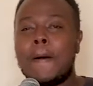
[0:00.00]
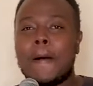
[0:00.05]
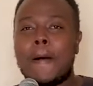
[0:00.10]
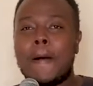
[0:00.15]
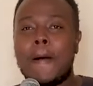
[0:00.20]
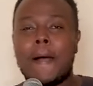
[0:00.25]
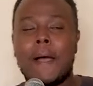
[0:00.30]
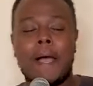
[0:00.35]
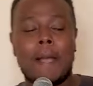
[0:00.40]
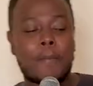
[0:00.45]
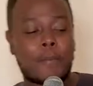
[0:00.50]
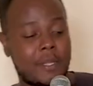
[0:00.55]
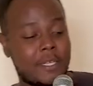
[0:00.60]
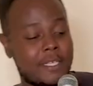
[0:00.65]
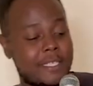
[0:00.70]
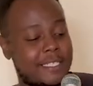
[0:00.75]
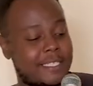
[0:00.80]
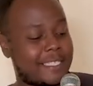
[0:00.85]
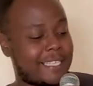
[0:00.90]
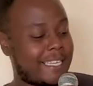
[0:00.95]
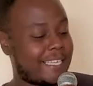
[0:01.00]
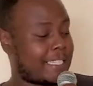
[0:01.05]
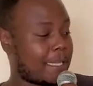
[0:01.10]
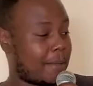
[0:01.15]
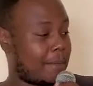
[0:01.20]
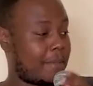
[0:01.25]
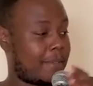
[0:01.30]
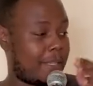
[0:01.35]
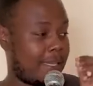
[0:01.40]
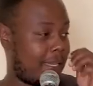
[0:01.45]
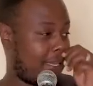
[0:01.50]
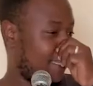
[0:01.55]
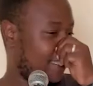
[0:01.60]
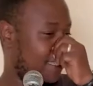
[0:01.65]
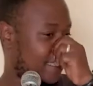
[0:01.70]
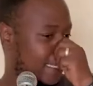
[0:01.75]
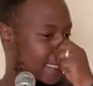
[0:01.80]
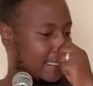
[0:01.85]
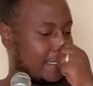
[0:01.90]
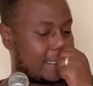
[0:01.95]
I'm going to say something
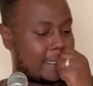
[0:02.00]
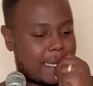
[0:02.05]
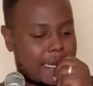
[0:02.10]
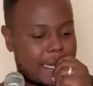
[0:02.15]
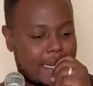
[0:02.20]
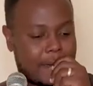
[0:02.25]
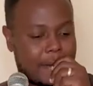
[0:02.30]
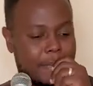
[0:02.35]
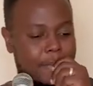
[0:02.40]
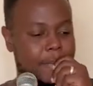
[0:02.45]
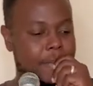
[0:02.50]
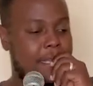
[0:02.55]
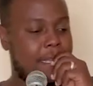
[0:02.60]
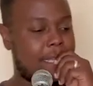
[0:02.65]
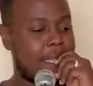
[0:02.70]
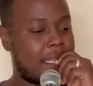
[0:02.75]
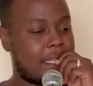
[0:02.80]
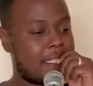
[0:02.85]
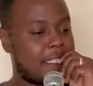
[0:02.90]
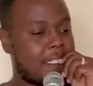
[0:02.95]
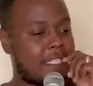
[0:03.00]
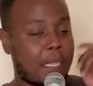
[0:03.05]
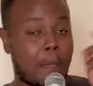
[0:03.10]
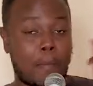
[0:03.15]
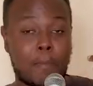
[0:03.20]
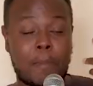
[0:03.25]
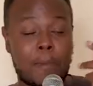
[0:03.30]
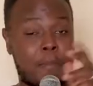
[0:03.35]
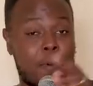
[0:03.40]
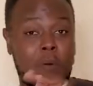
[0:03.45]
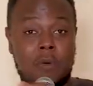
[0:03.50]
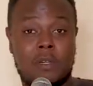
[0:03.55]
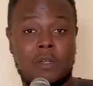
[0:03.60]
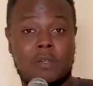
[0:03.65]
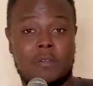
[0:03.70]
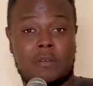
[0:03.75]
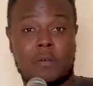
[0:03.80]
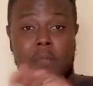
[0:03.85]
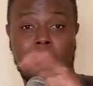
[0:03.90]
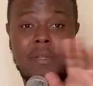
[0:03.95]
that some people
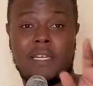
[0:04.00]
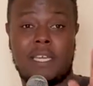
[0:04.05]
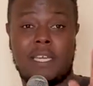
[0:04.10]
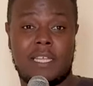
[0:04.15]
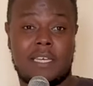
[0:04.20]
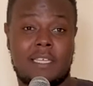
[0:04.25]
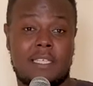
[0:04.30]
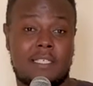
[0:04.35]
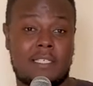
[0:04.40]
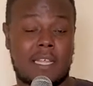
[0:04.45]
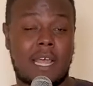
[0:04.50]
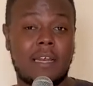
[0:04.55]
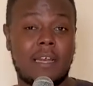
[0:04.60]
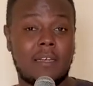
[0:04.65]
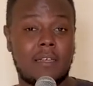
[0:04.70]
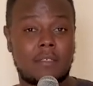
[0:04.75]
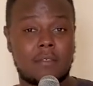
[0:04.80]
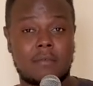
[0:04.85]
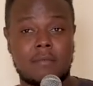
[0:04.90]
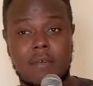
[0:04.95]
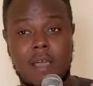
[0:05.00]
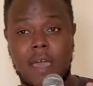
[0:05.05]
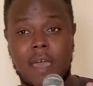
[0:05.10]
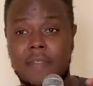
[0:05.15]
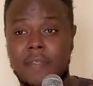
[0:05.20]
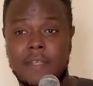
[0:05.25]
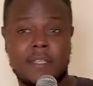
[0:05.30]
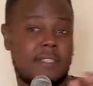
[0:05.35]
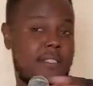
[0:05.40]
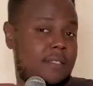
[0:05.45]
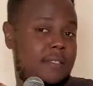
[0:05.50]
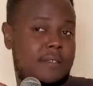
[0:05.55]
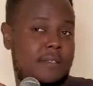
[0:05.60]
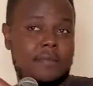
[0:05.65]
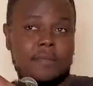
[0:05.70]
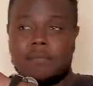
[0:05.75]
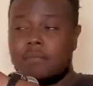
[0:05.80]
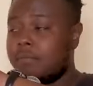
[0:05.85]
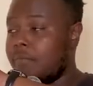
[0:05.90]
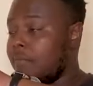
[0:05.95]
will completely understand, others
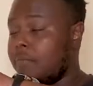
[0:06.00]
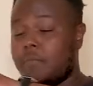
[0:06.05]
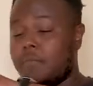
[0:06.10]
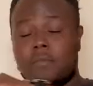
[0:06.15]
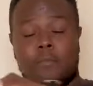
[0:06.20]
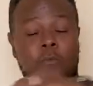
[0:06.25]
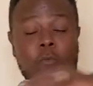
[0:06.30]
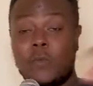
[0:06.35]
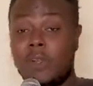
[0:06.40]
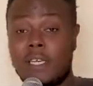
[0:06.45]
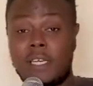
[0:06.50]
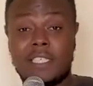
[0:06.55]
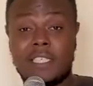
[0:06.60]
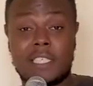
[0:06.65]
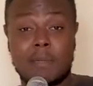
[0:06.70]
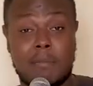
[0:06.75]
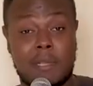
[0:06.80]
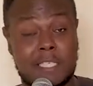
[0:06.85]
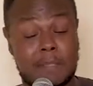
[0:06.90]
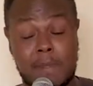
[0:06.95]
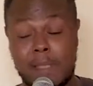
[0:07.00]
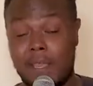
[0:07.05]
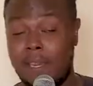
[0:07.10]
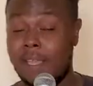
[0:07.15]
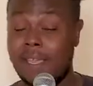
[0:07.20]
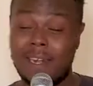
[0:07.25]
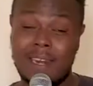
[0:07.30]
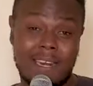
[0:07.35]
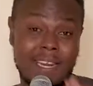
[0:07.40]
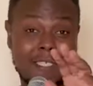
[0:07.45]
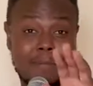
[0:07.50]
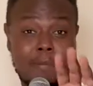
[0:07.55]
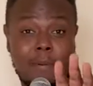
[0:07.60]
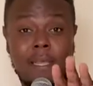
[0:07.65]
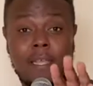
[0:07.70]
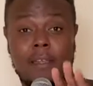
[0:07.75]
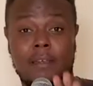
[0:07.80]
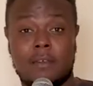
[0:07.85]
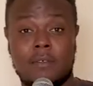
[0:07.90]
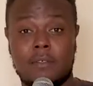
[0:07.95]
will need some explaining, and I'll
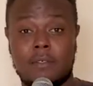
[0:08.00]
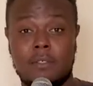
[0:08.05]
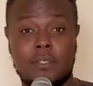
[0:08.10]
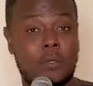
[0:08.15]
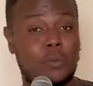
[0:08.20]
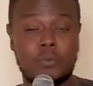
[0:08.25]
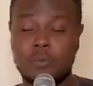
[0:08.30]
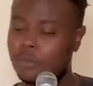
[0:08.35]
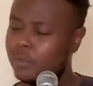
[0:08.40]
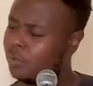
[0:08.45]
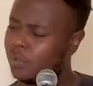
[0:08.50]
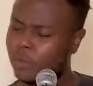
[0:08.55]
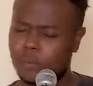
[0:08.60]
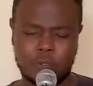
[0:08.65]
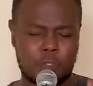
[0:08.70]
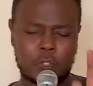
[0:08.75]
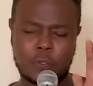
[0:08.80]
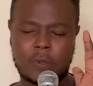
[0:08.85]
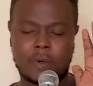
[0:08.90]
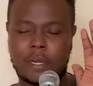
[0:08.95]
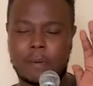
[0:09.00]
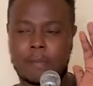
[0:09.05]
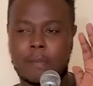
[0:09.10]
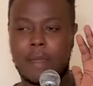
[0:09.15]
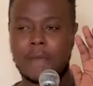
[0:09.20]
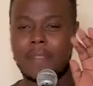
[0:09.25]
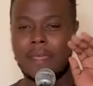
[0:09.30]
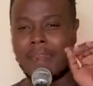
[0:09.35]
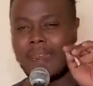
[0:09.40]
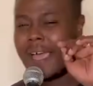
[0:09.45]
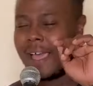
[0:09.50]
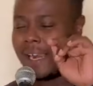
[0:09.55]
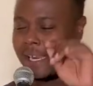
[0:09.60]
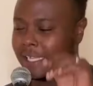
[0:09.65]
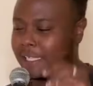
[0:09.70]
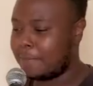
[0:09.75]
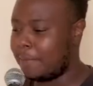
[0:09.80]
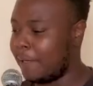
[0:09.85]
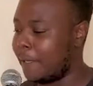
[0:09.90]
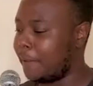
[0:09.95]
explain. Don't you worry about that, I'll
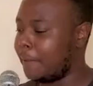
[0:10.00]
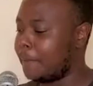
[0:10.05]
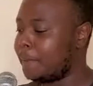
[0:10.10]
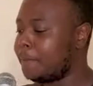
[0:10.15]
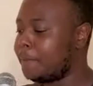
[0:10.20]
explain.